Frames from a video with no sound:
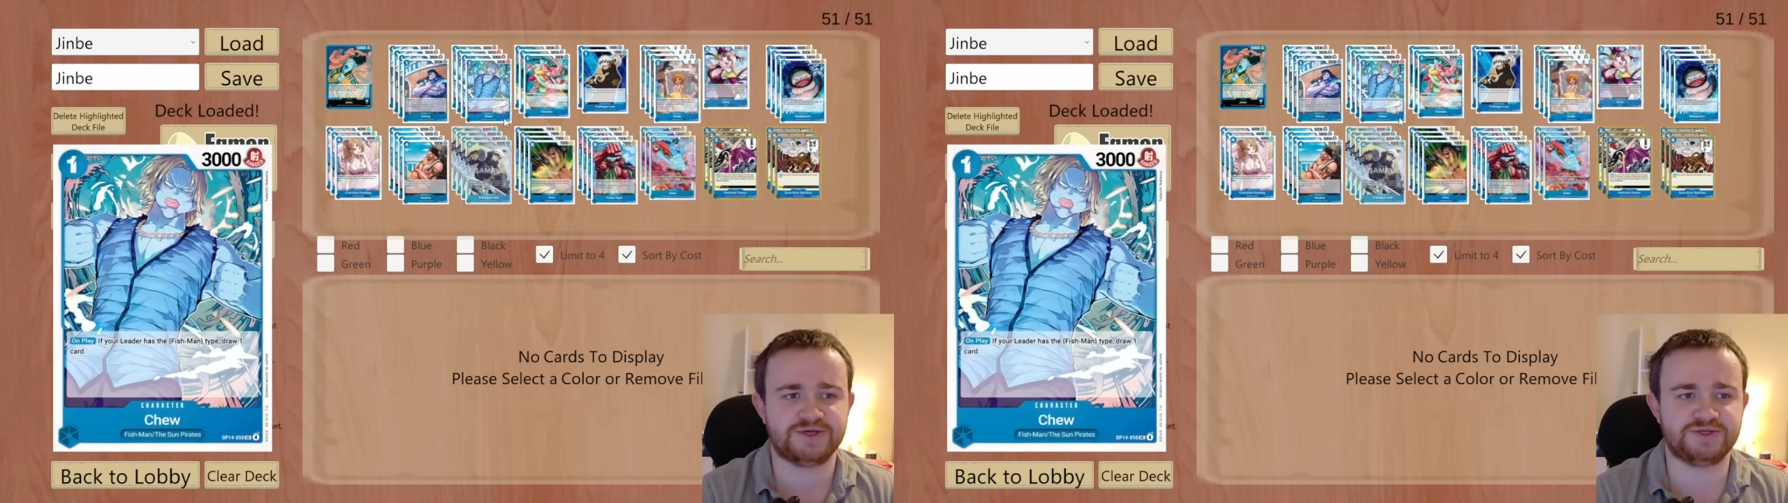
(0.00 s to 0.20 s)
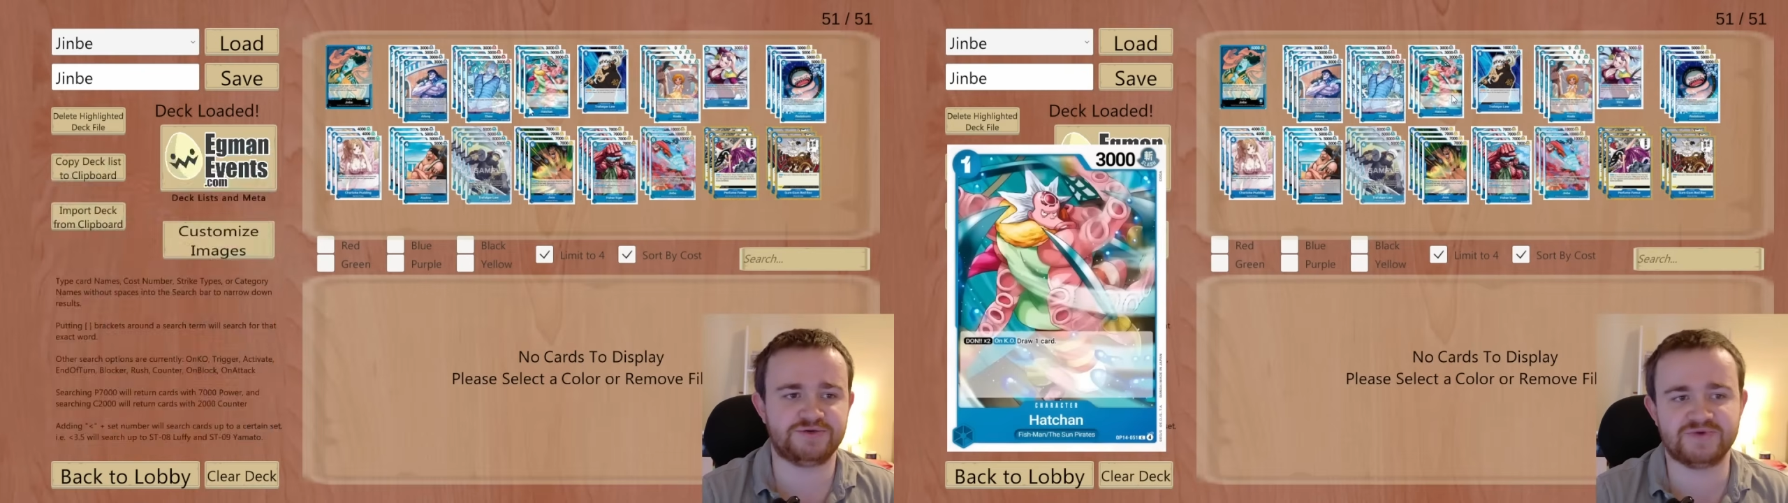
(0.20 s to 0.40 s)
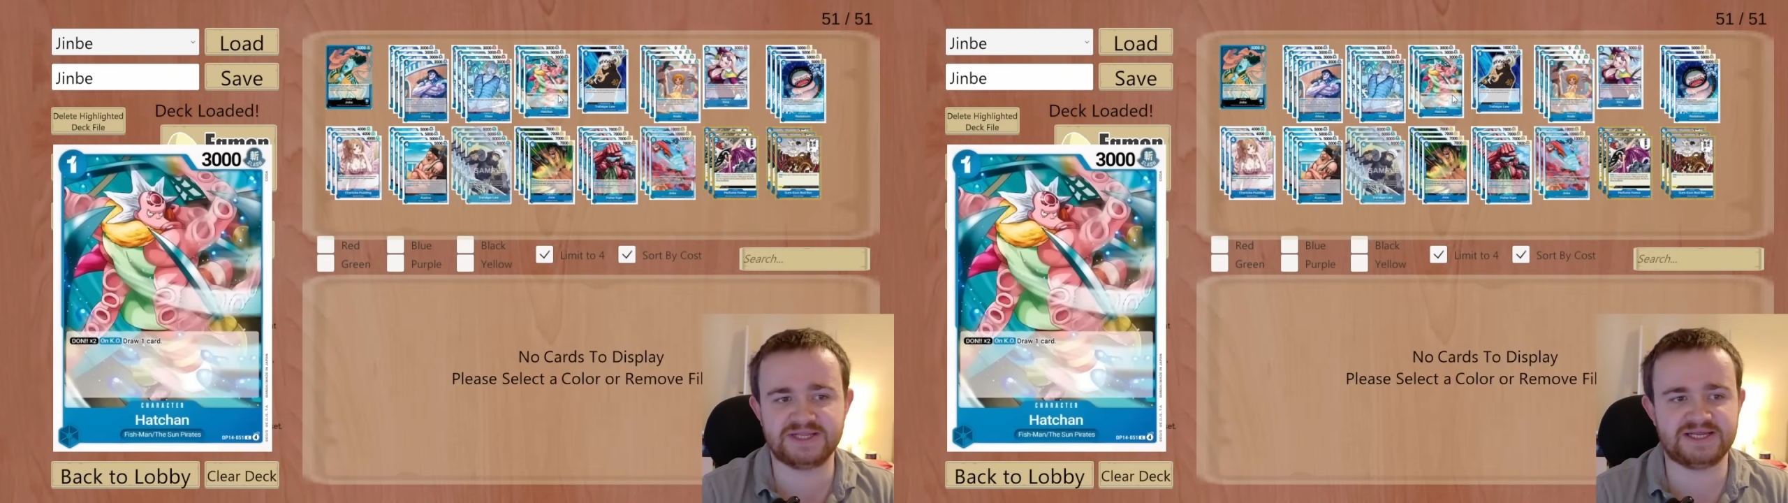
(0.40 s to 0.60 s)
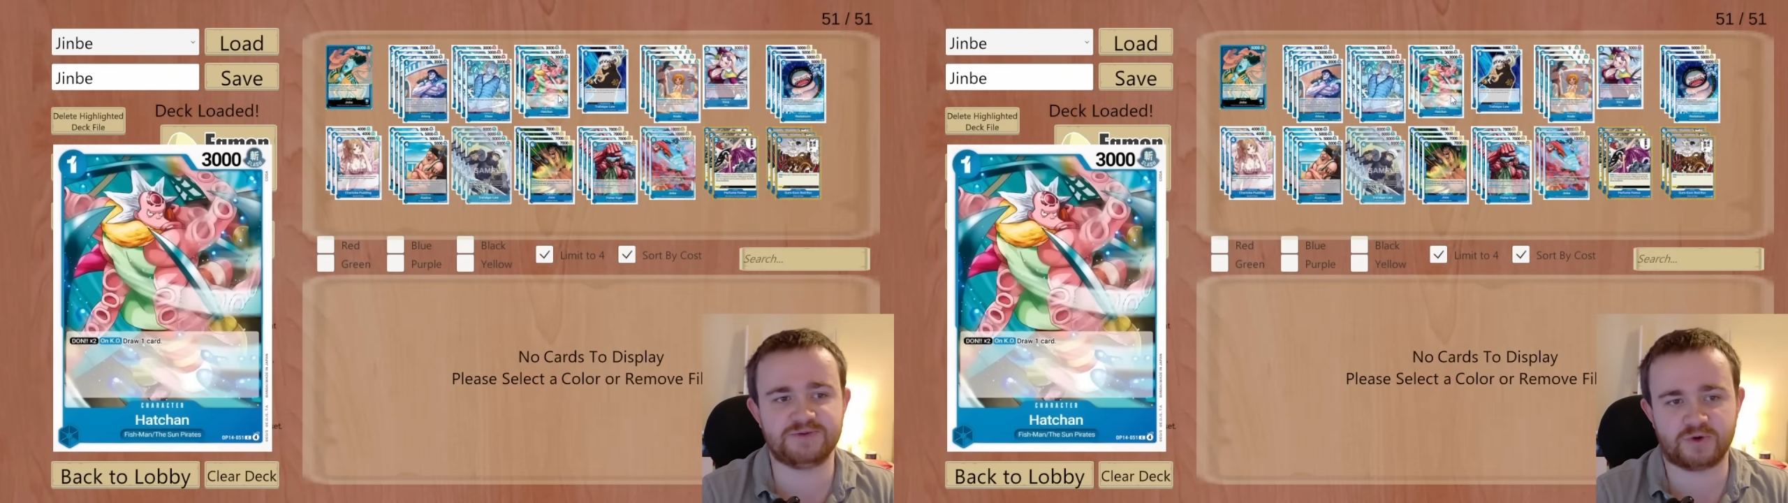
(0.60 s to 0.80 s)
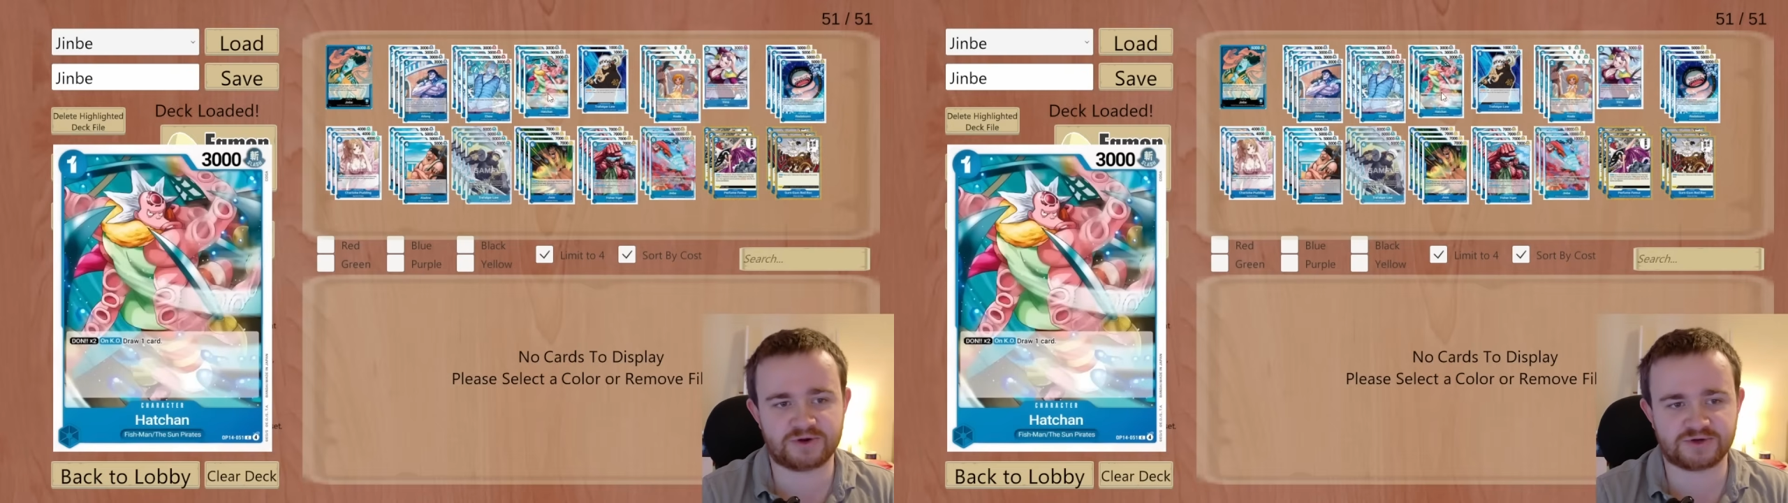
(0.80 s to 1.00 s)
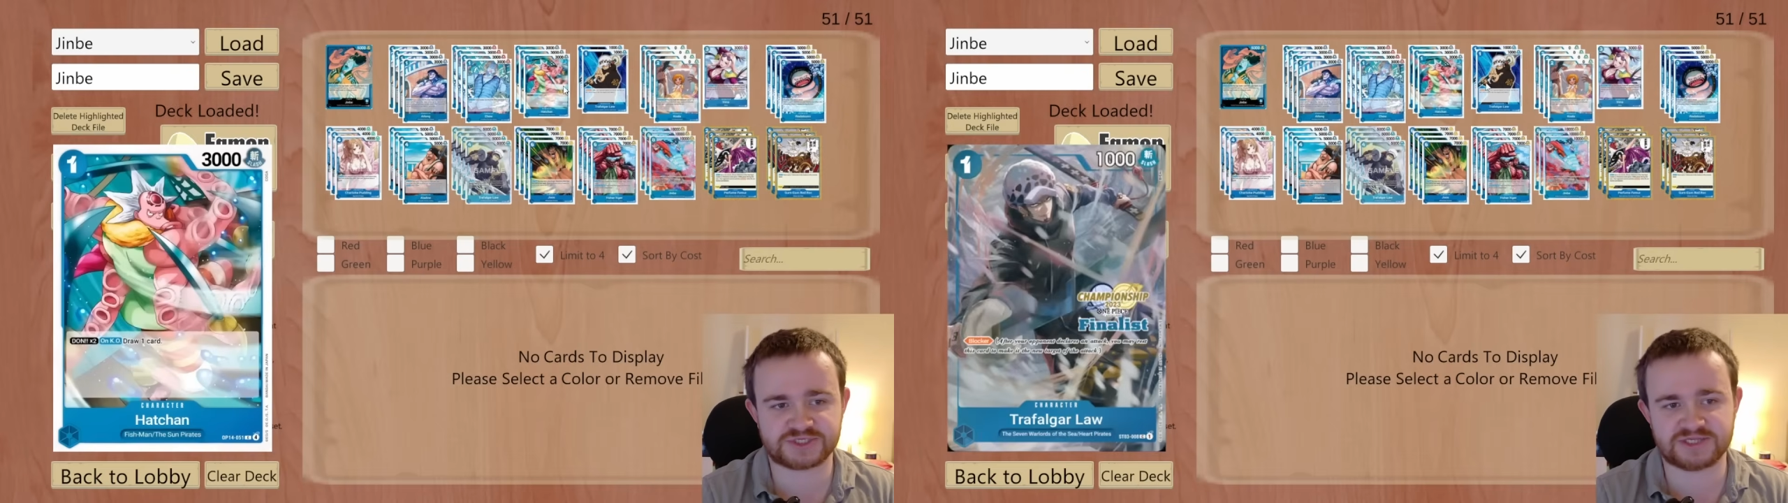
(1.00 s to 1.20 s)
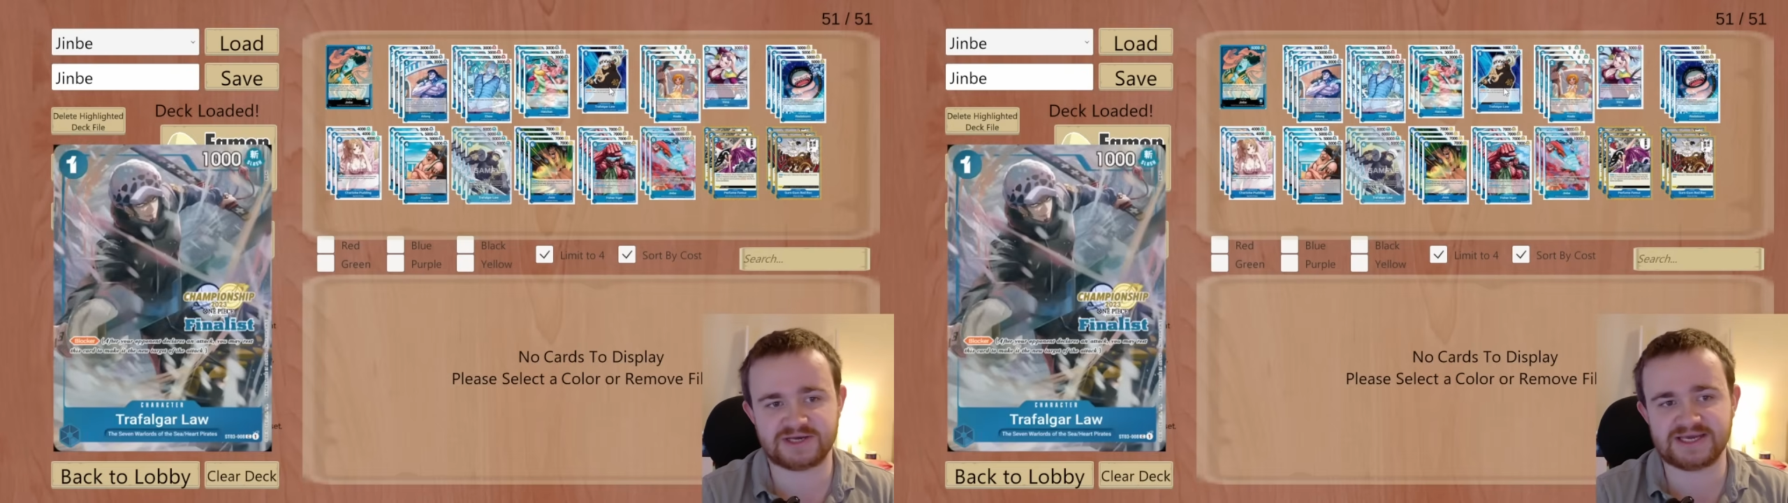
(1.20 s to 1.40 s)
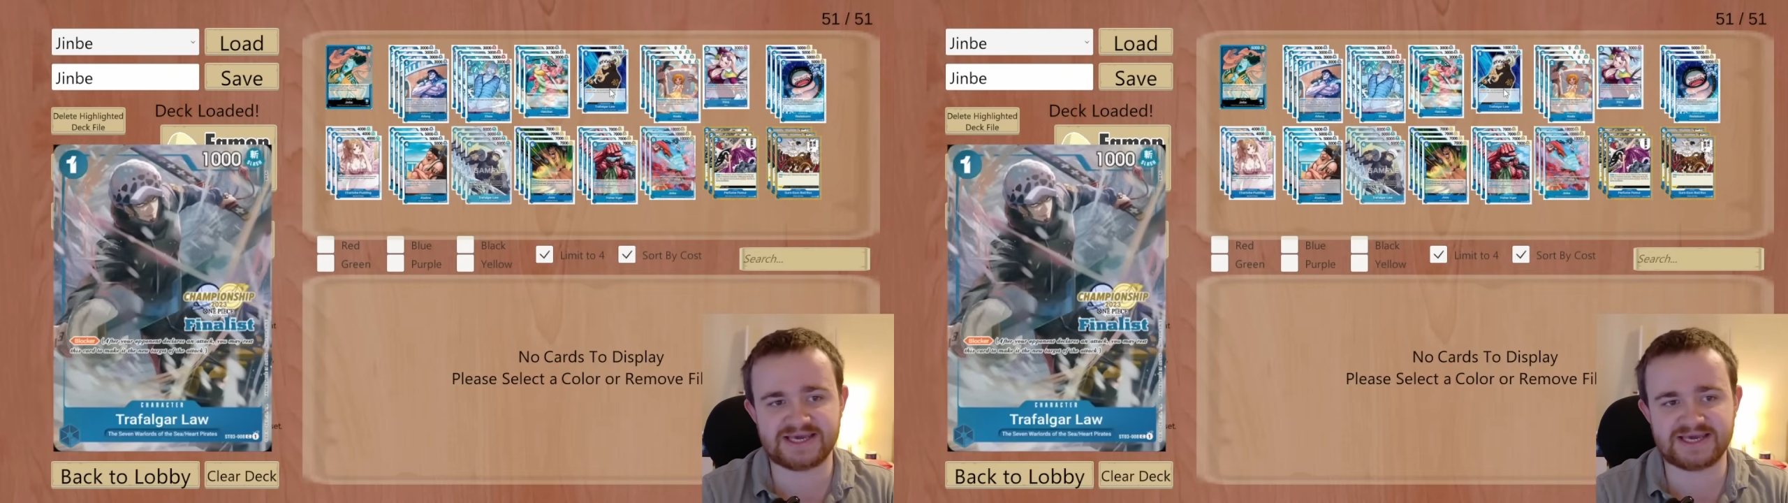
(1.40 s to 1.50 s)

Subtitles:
you really need 1-cost. And like,